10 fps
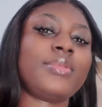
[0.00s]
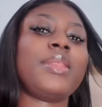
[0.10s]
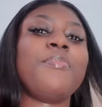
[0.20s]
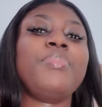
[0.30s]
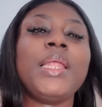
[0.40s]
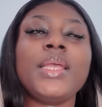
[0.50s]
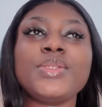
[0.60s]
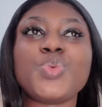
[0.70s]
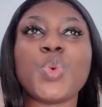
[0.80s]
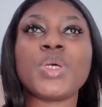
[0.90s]
the
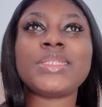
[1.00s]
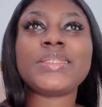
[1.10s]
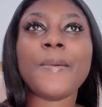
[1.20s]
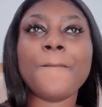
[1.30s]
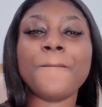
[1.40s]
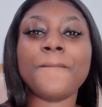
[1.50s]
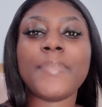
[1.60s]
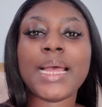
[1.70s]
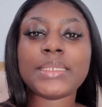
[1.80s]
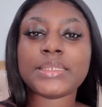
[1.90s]
place was
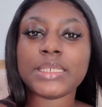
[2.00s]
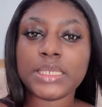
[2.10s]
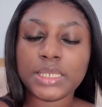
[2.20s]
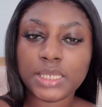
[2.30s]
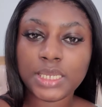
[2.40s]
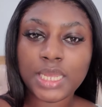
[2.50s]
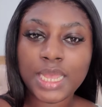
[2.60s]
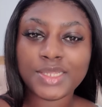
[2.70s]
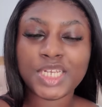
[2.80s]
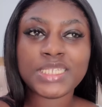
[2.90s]
muddy.
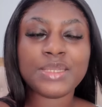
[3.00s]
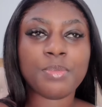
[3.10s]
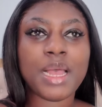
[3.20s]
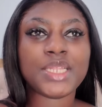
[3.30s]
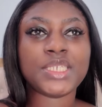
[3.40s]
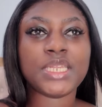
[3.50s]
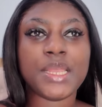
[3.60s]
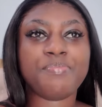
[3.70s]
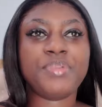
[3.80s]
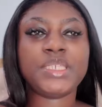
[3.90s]
Just imagine
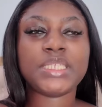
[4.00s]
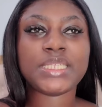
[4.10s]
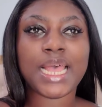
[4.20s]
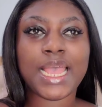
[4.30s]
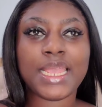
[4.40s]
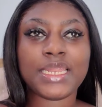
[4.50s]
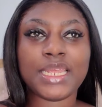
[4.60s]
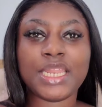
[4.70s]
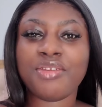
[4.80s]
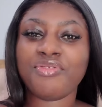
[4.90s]
a beachside
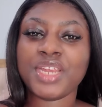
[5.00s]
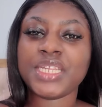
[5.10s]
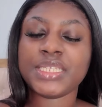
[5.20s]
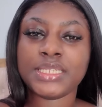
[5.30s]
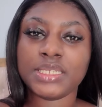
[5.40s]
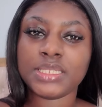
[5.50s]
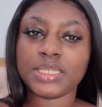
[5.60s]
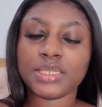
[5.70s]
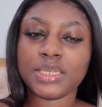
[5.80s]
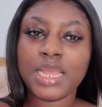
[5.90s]
in a rainy
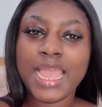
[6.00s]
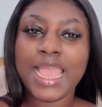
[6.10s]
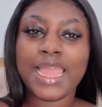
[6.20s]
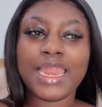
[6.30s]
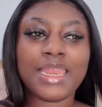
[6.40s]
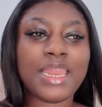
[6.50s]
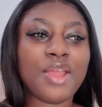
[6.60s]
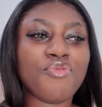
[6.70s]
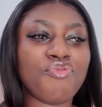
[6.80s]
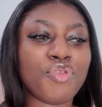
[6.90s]
season. And then
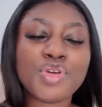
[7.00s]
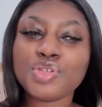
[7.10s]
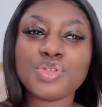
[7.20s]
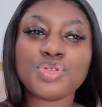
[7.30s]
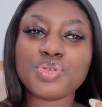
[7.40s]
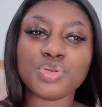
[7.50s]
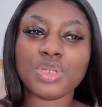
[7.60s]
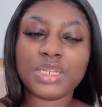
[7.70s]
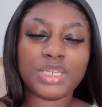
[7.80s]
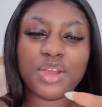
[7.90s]
the
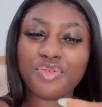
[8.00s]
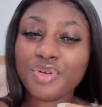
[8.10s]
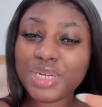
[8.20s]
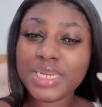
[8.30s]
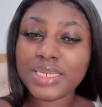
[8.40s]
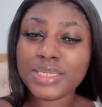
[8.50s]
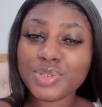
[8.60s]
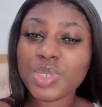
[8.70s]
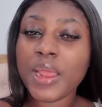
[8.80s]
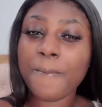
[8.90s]
road leading
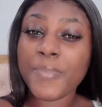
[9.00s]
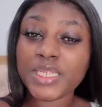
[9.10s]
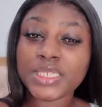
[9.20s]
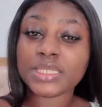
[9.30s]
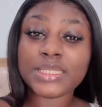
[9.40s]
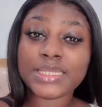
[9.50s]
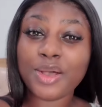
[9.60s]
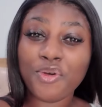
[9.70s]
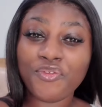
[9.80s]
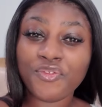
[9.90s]
to the beach
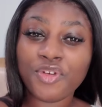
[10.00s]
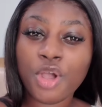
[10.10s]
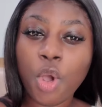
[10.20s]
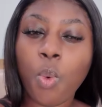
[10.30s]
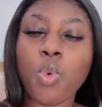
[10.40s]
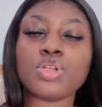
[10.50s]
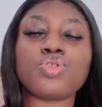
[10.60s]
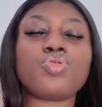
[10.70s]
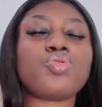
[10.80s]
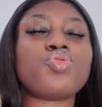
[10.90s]
itself was
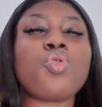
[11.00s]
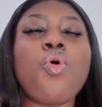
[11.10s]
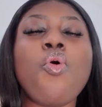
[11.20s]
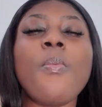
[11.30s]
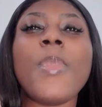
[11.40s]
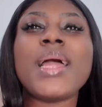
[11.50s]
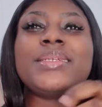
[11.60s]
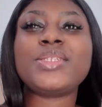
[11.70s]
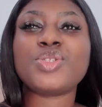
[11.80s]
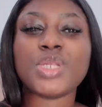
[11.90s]
so
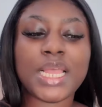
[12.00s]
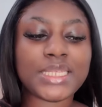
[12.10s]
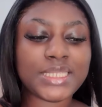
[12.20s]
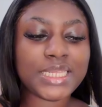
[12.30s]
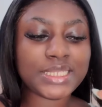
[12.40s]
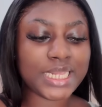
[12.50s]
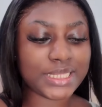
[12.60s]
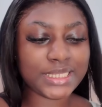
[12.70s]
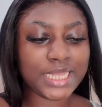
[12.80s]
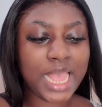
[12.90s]
muddy to the extent
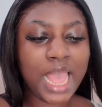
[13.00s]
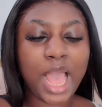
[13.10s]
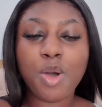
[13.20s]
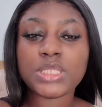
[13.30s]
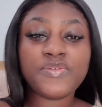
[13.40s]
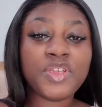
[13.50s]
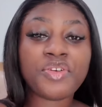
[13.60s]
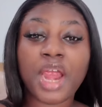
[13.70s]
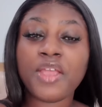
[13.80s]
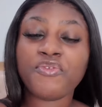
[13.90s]
that I was even
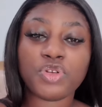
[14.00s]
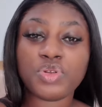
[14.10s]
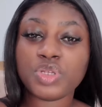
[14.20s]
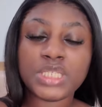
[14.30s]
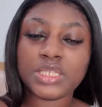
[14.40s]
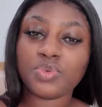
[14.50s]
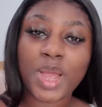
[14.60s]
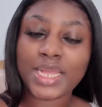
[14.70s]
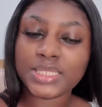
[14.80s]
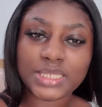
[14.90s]
crying for those in
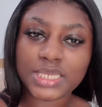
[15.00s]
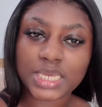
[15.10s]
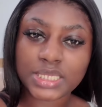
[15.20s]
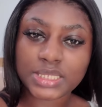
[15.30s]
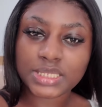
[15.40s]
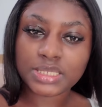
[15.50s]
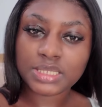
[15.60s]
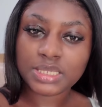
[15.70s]
white sneakers.